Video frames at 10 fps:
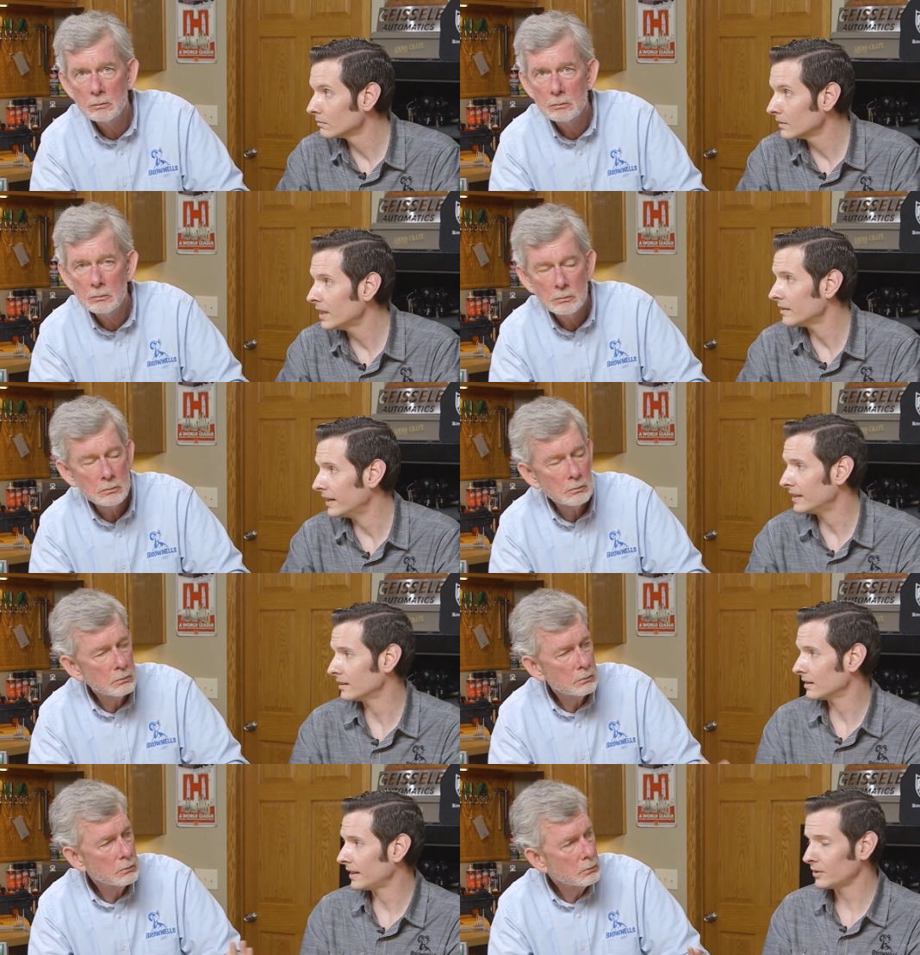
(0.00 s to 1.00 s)
Speaker 1: Yeah,
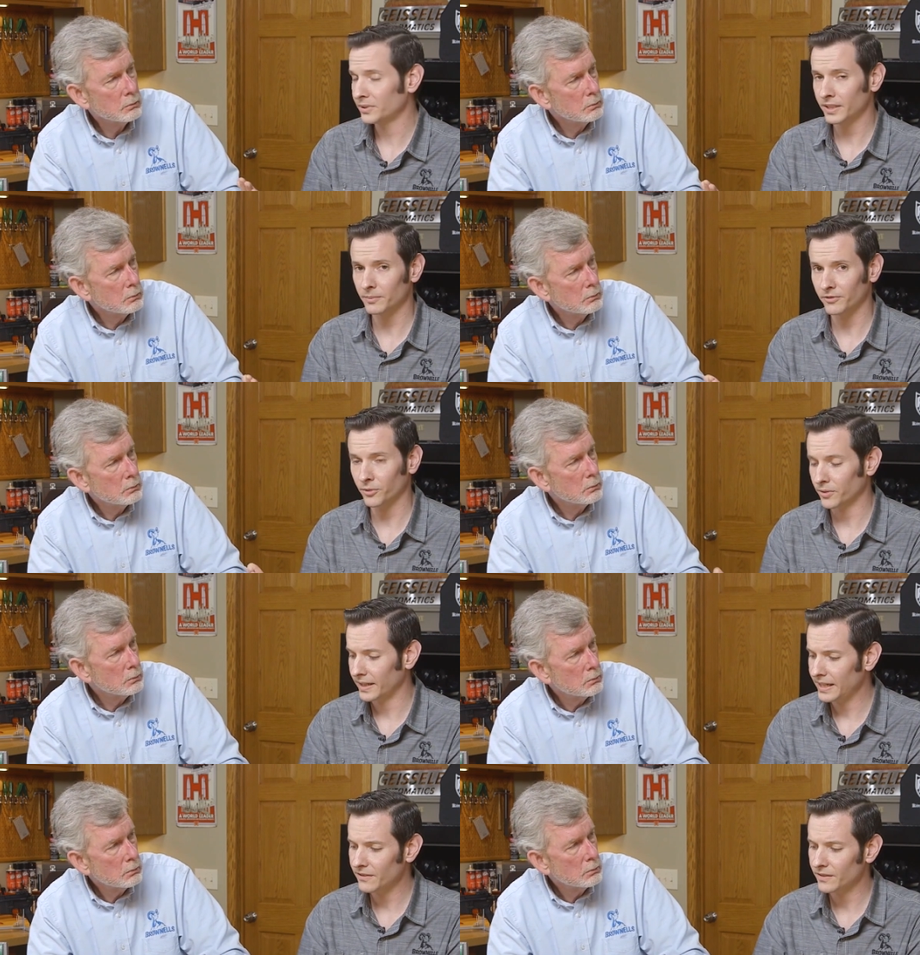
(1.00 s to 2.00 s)
and like we said before,
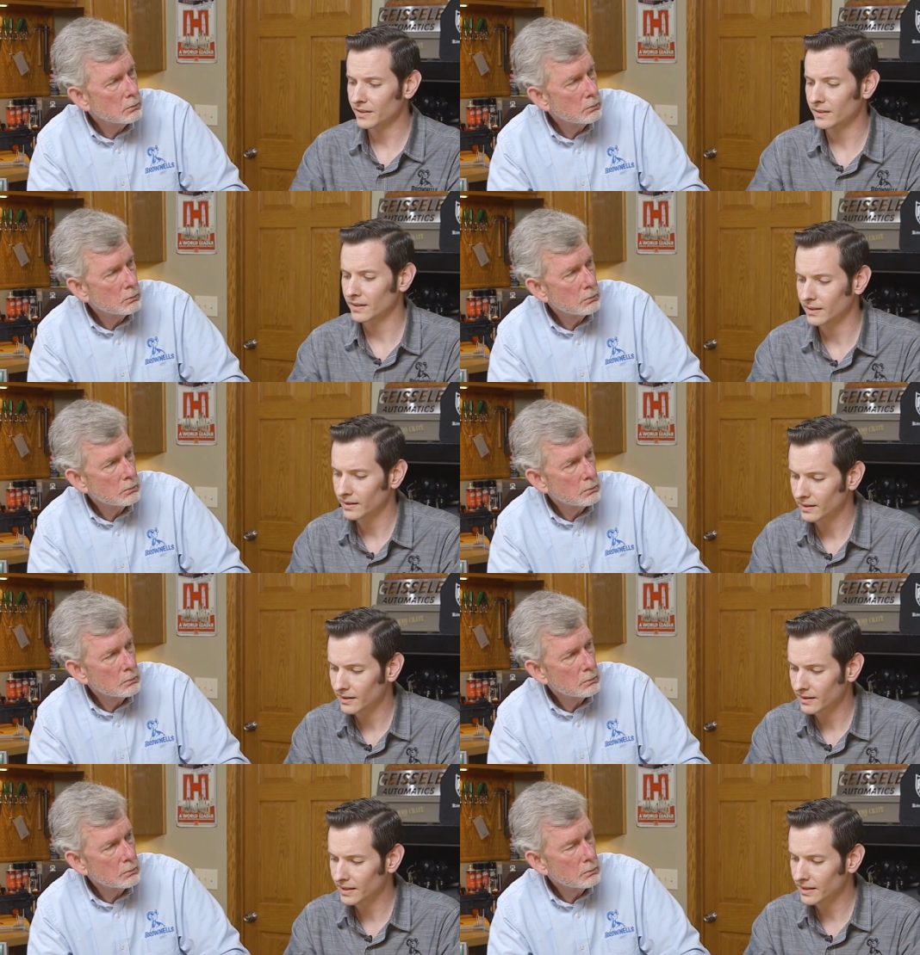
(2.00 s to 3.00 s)
even
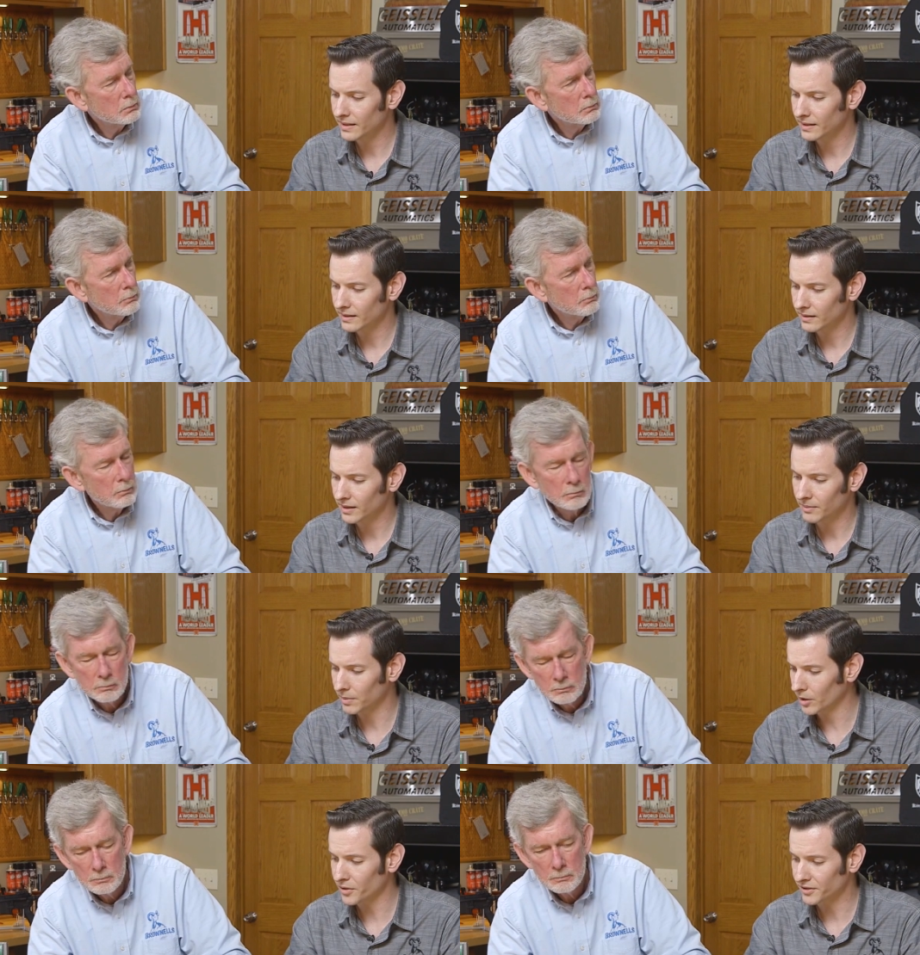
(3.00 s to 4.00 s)
the
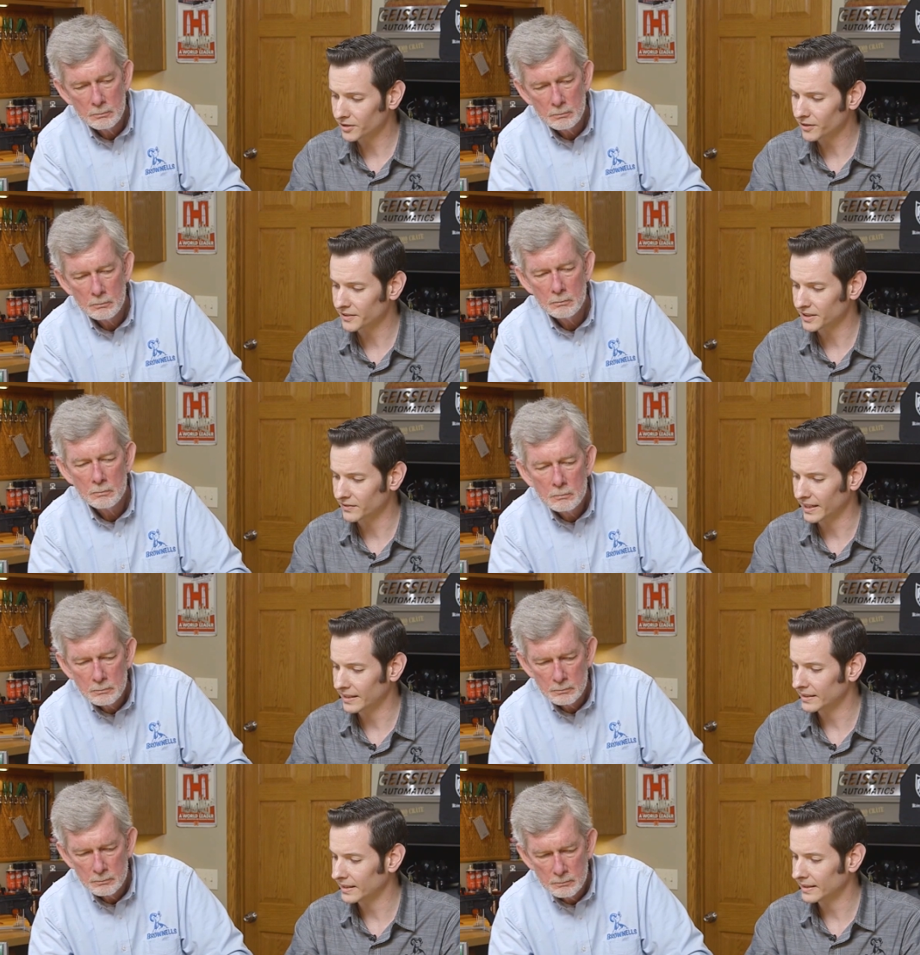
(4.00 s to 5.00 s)
below the surface of the
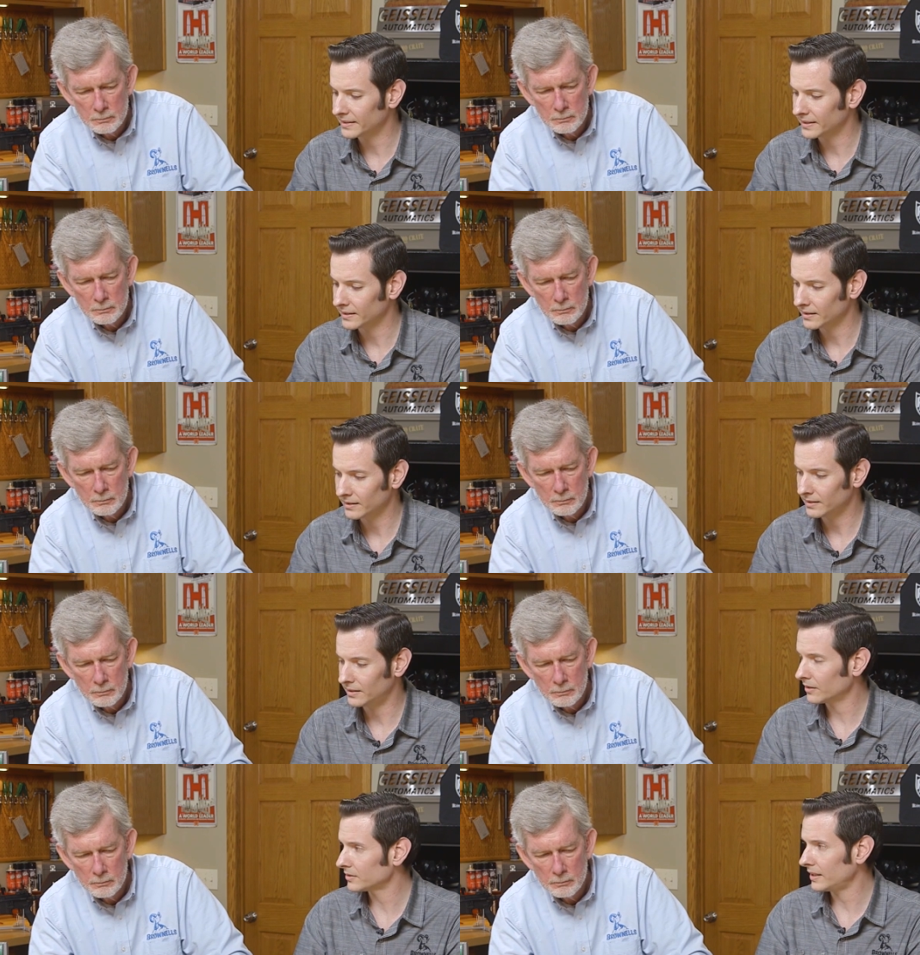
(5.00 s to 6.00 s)
anodizing,
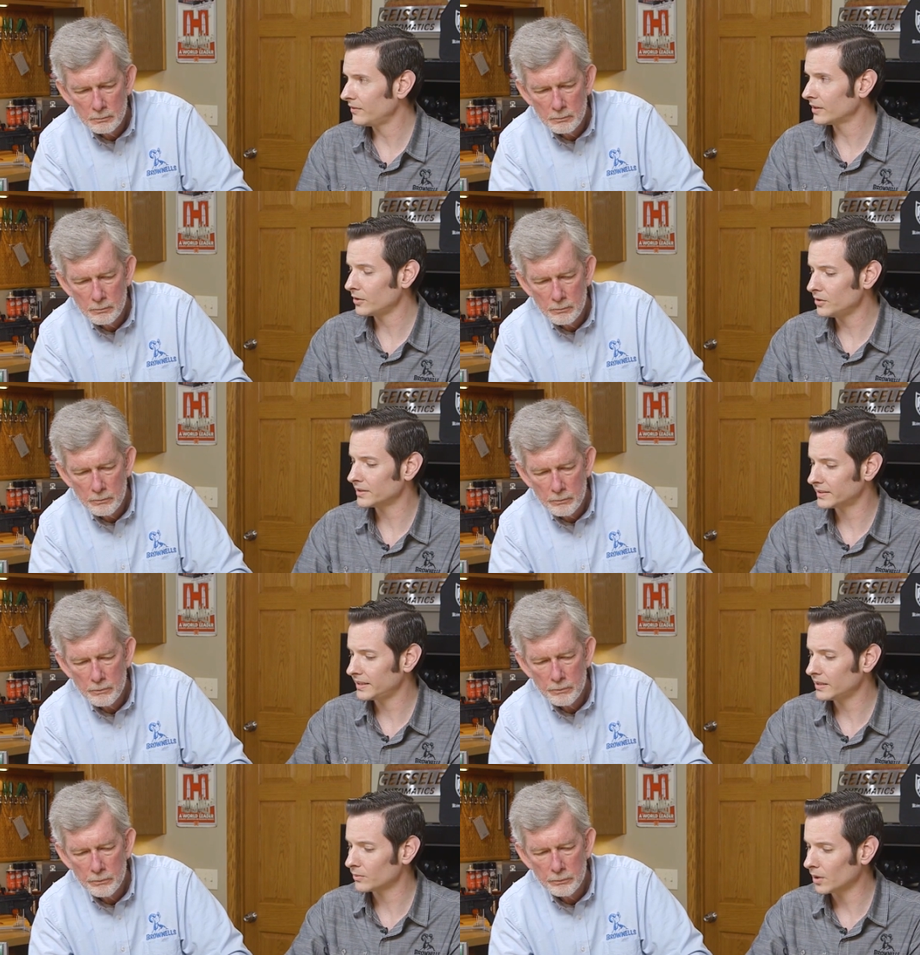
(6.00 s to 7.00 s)
even though you can
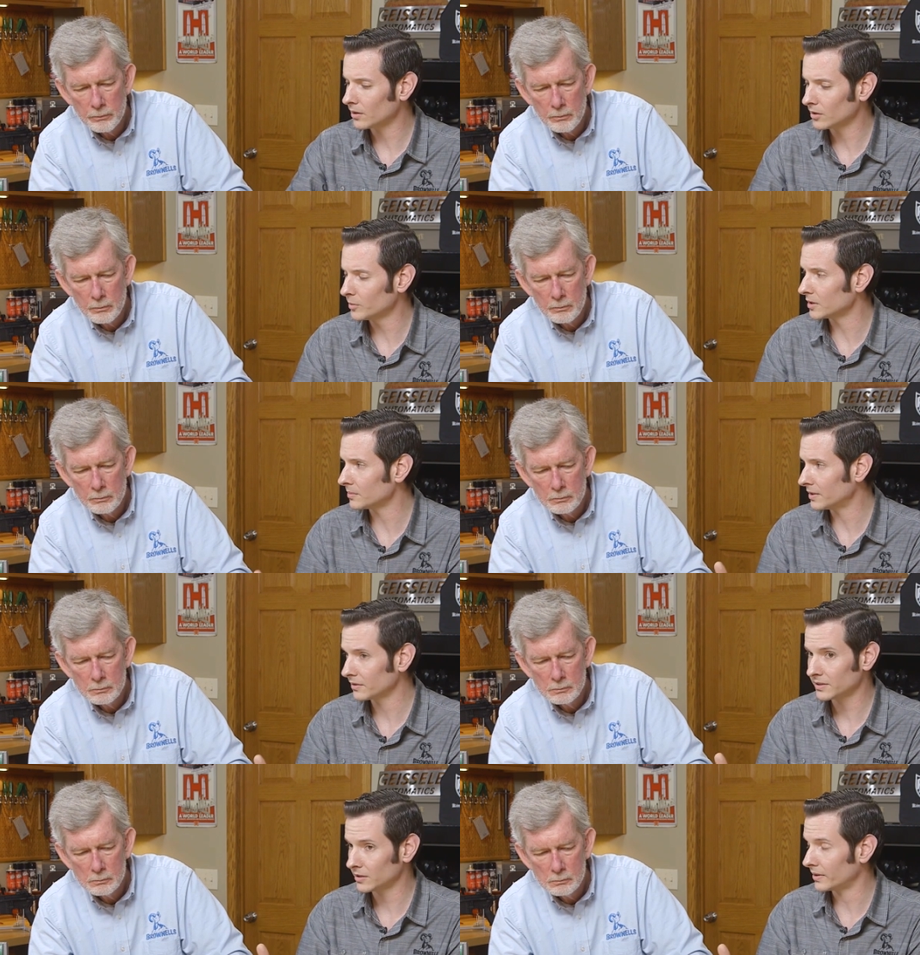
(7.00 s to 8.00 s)
see raw aluminum,
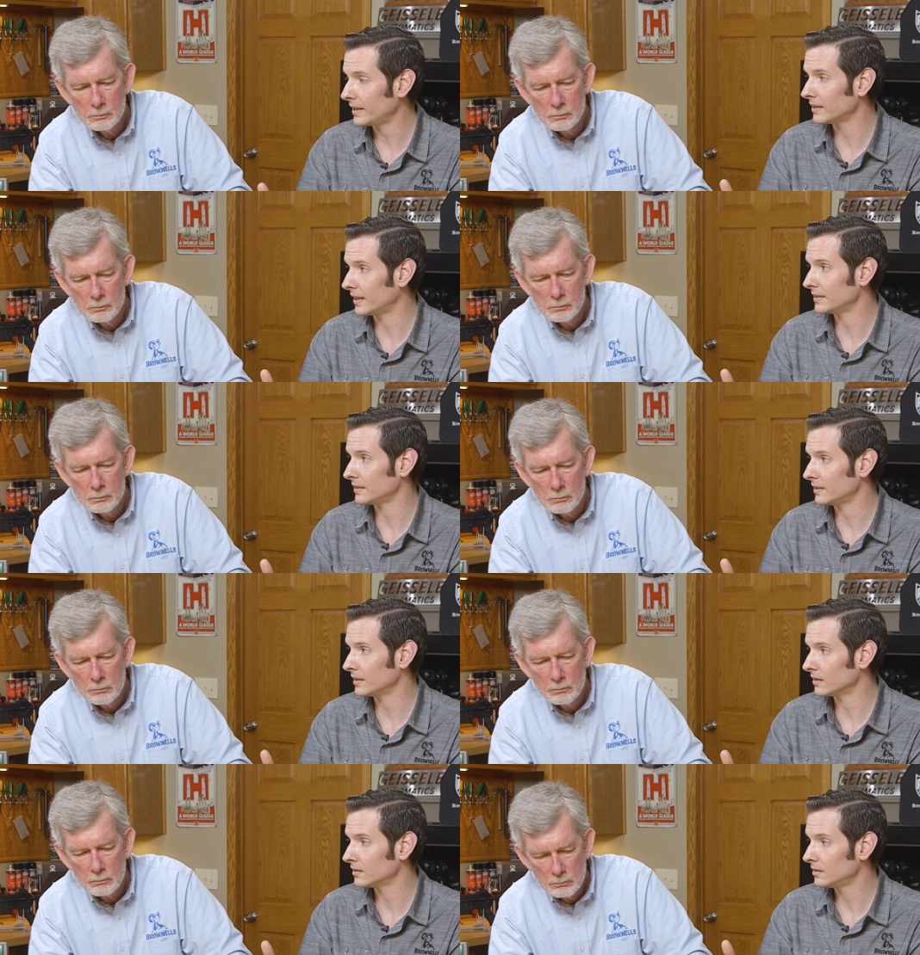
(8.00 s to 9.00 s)
there's still anodizing
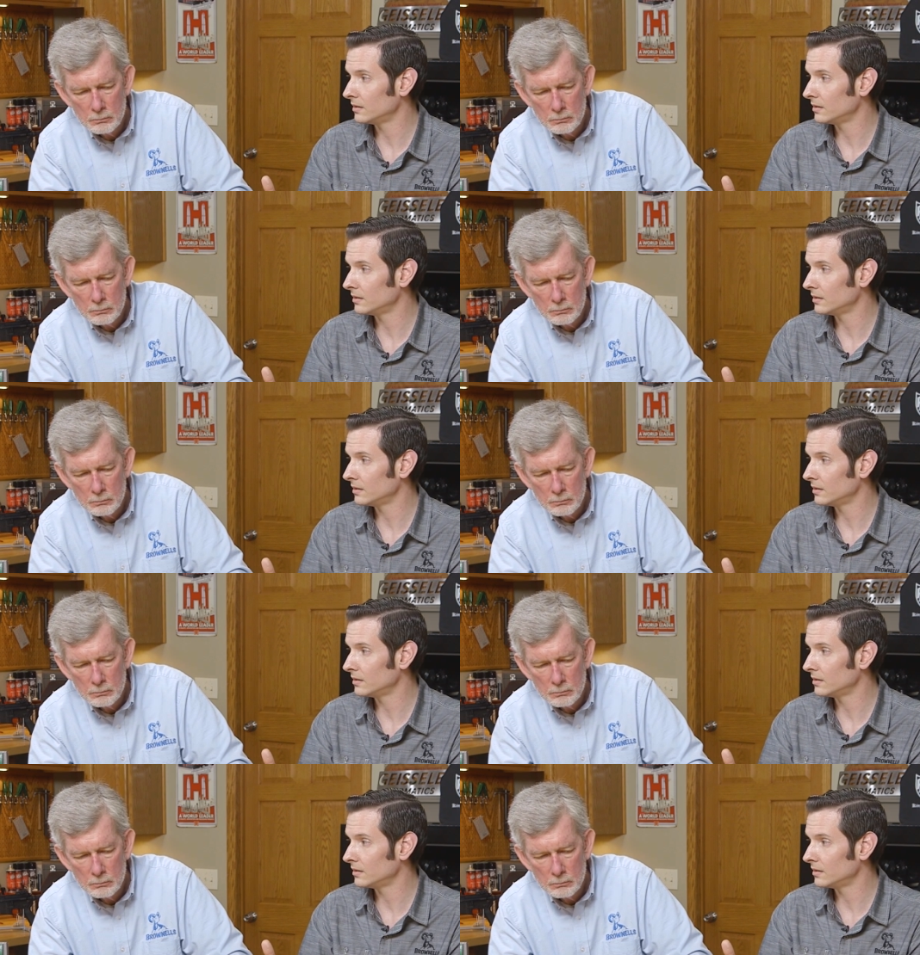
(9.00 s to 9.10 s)
there.